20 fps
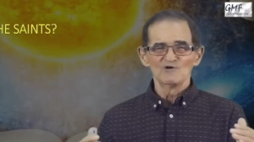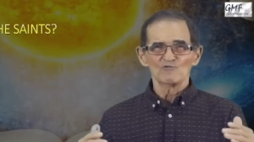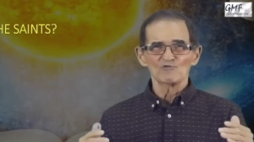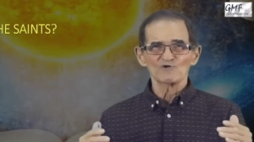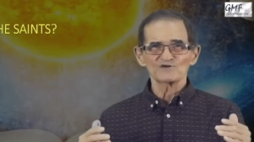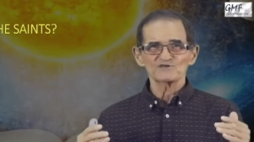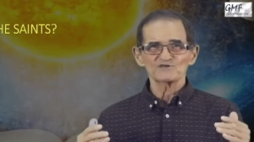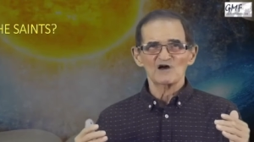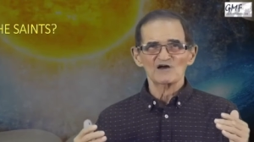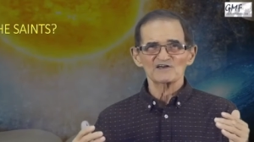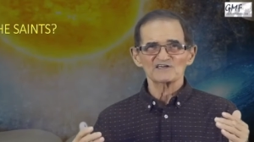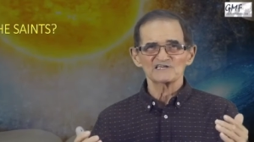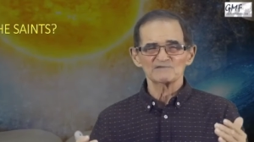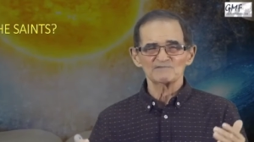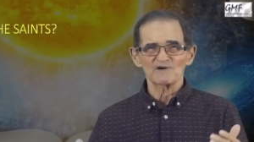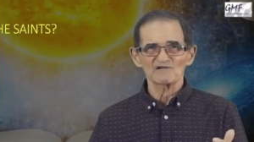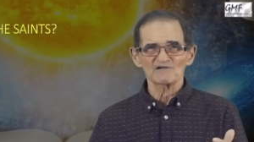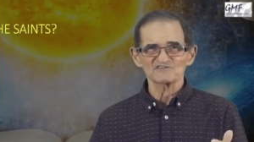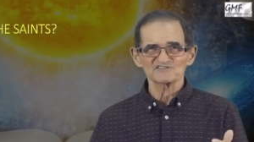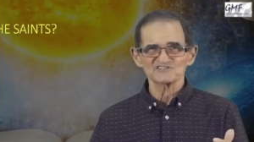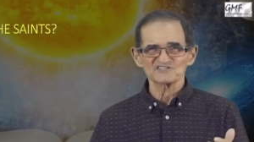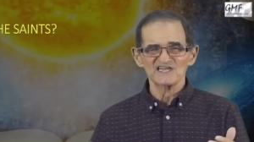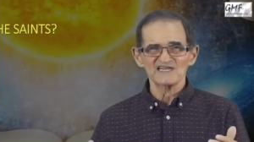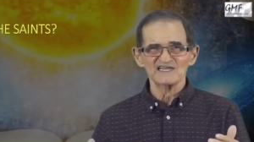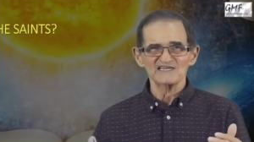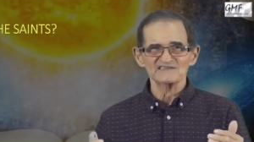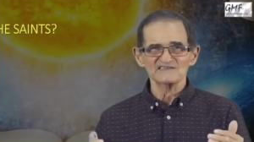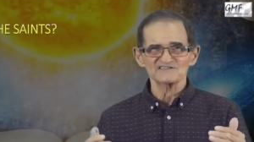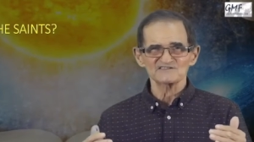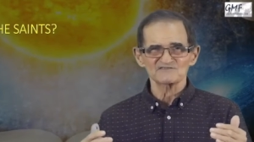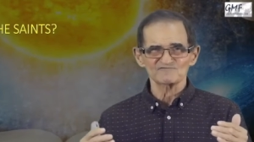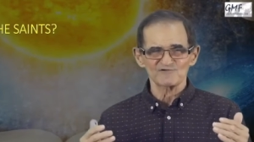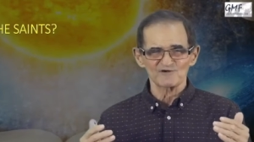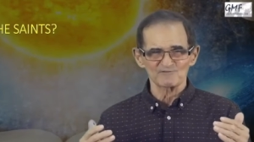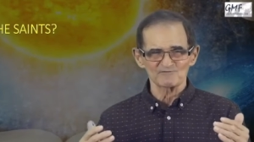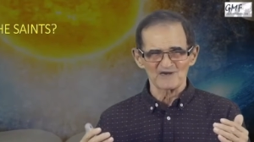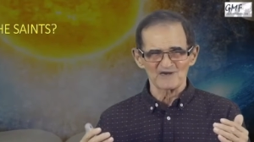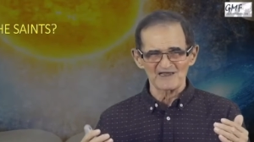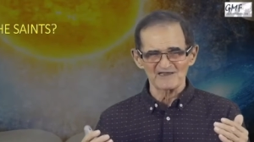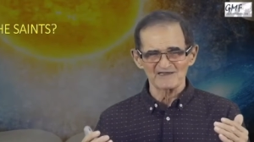We're talking about saints
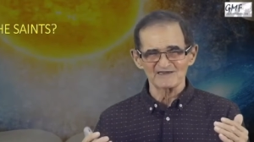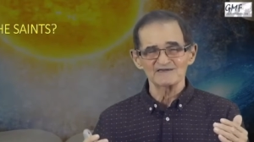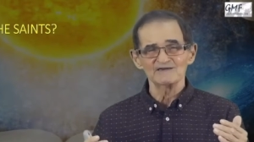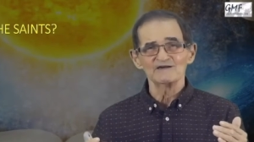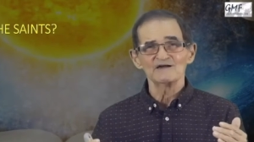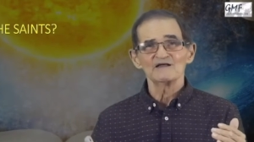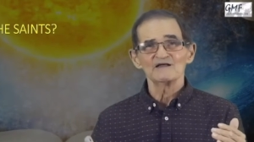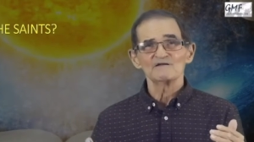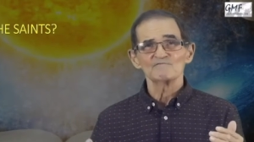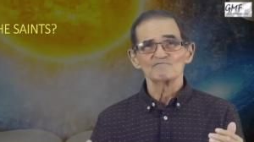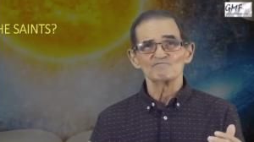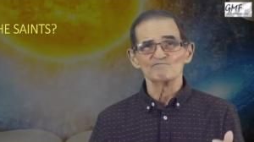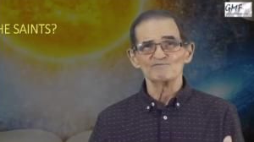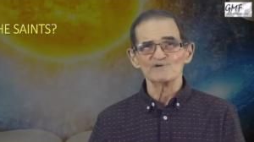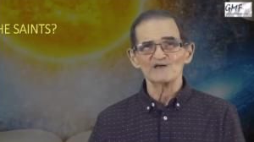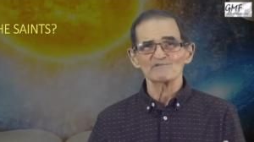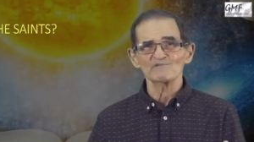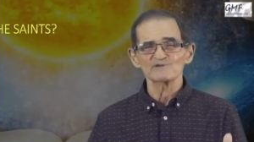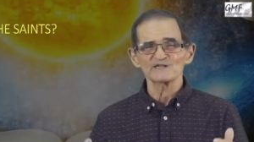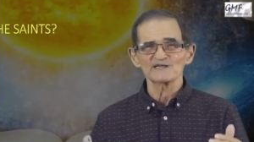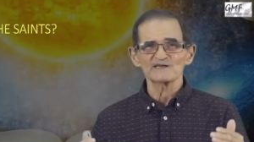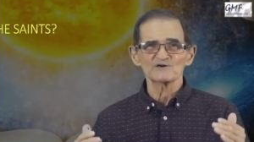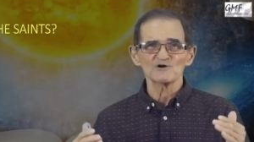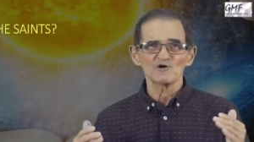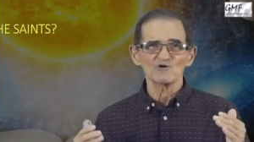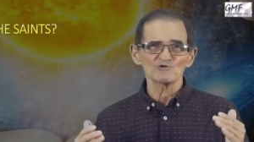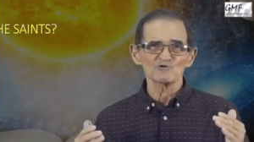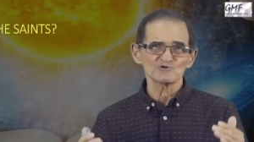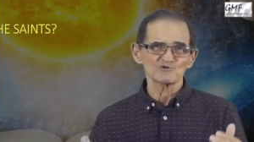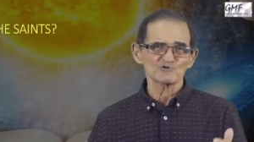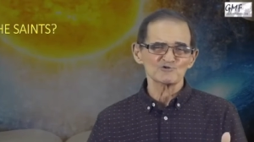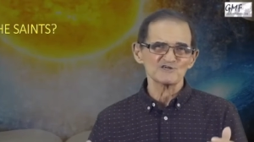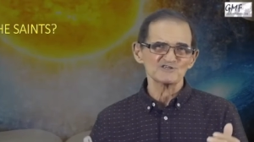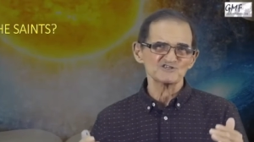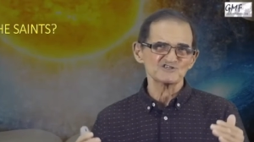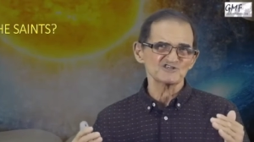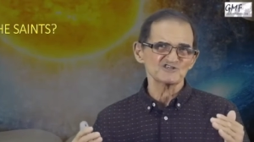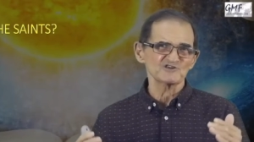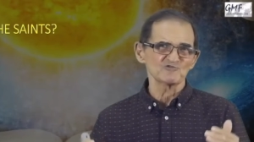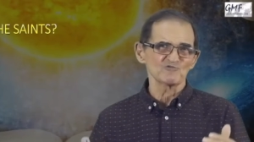from a biblical
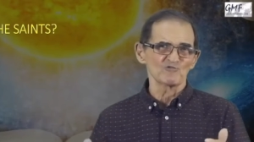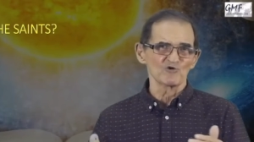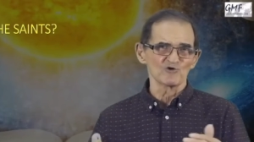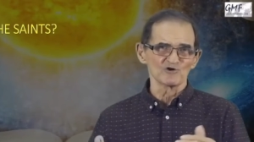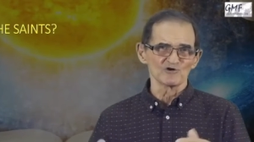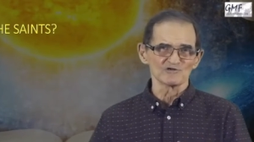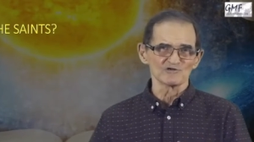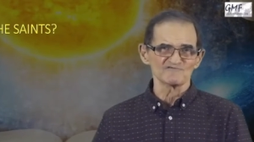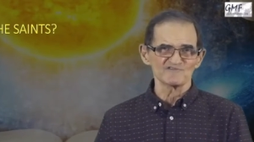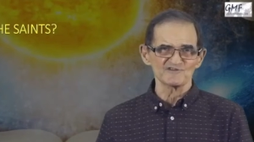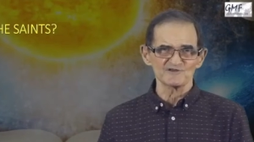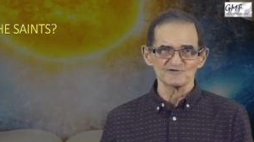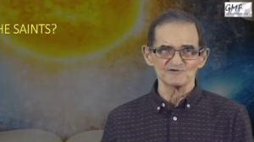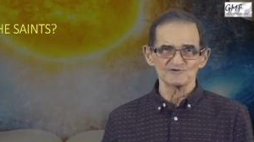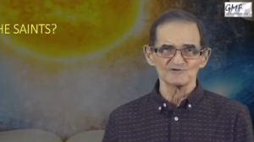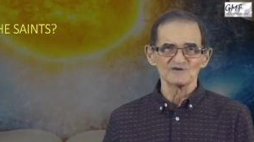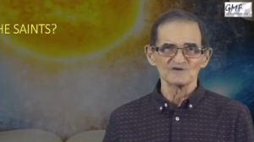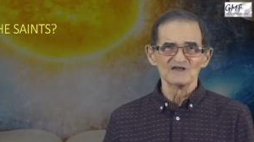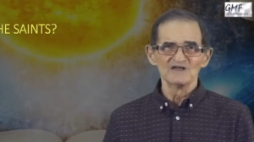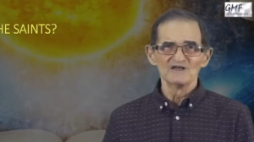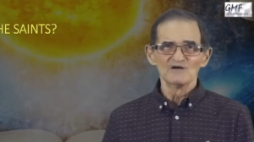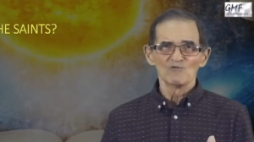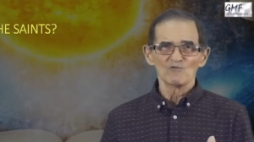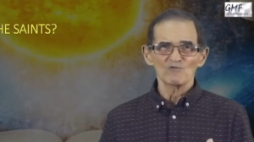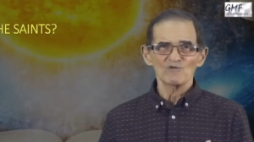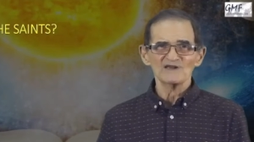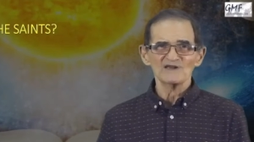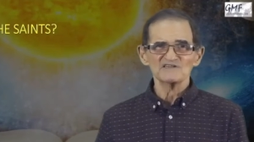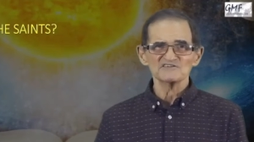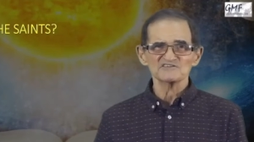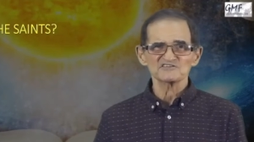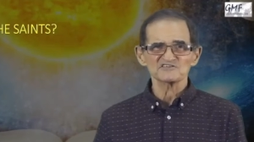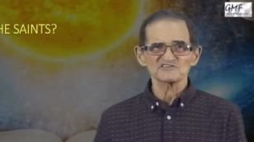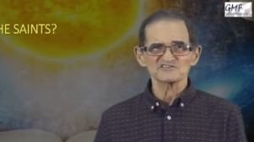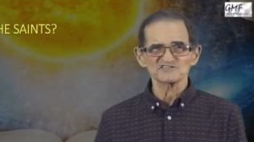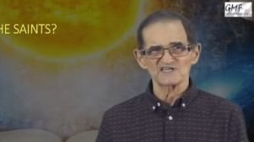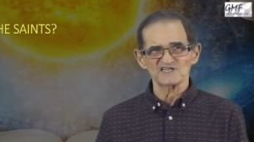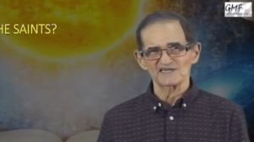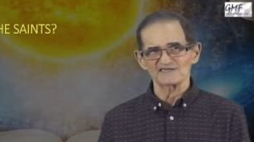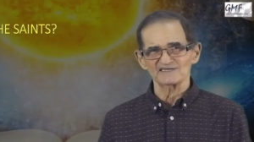Christian worldview. What is a
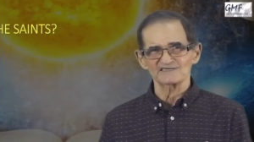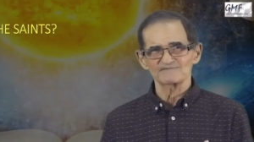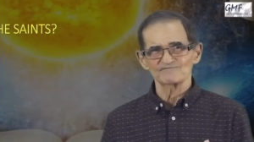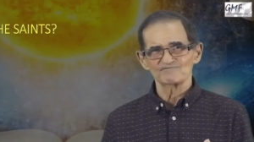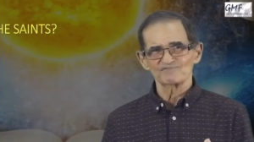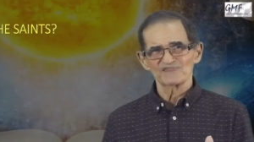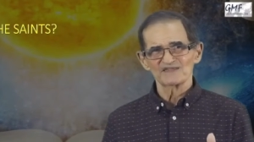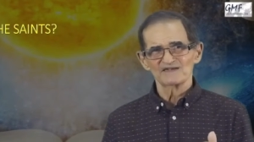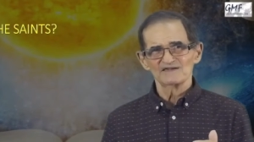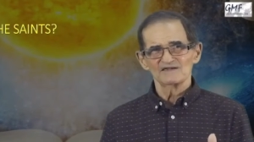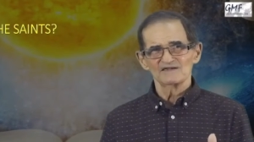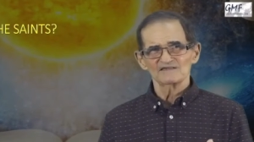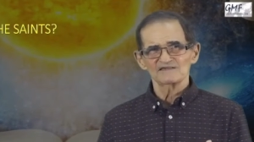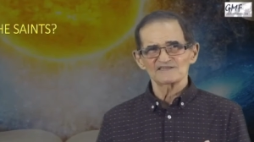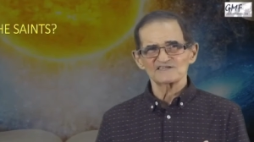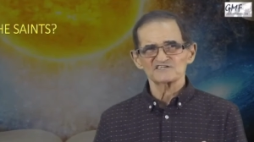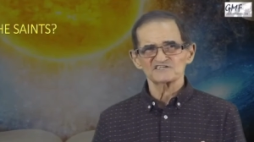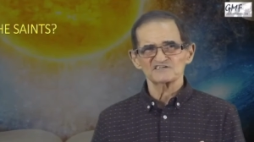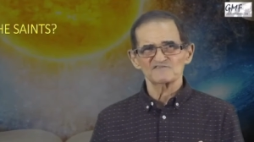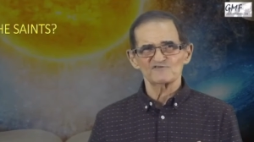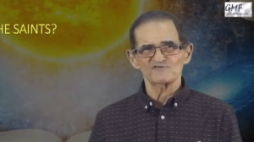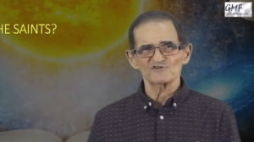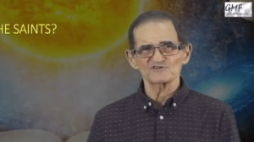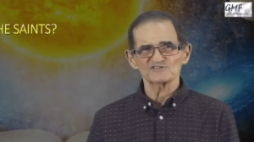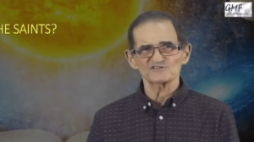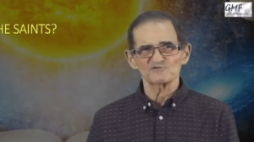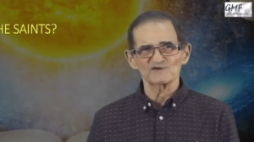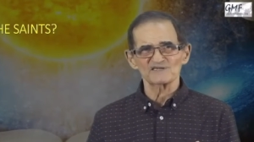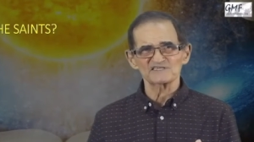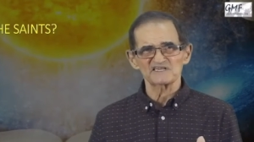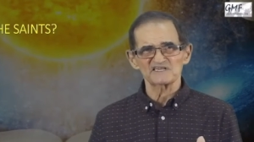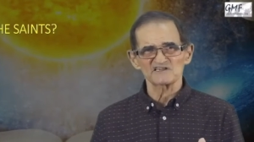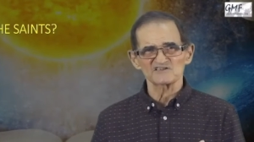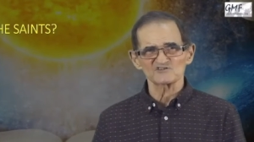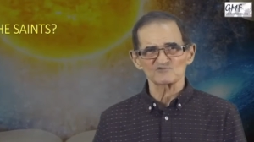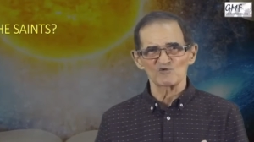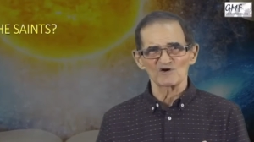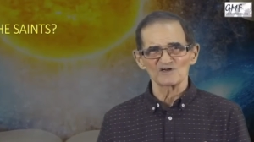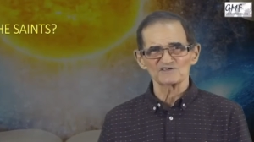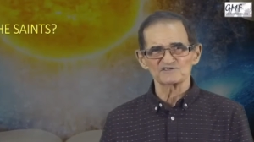saint? Listen to 1
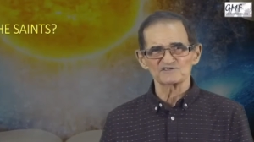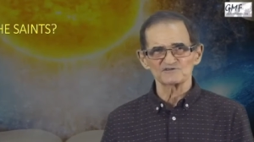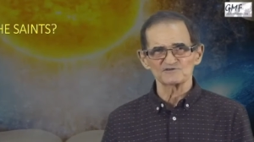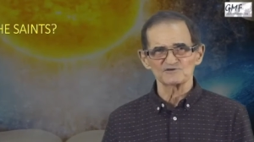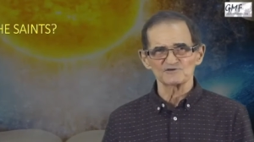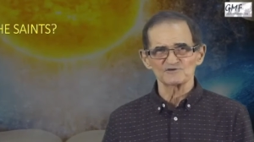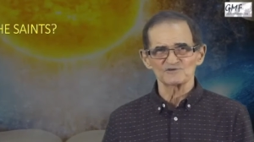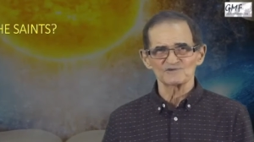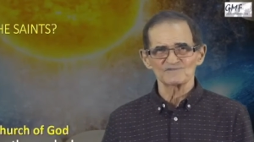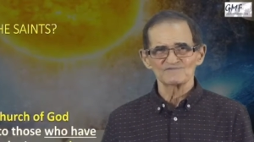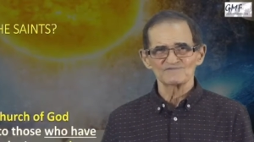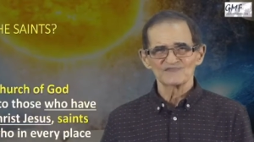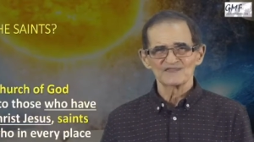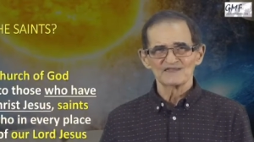Corinthians 1 2.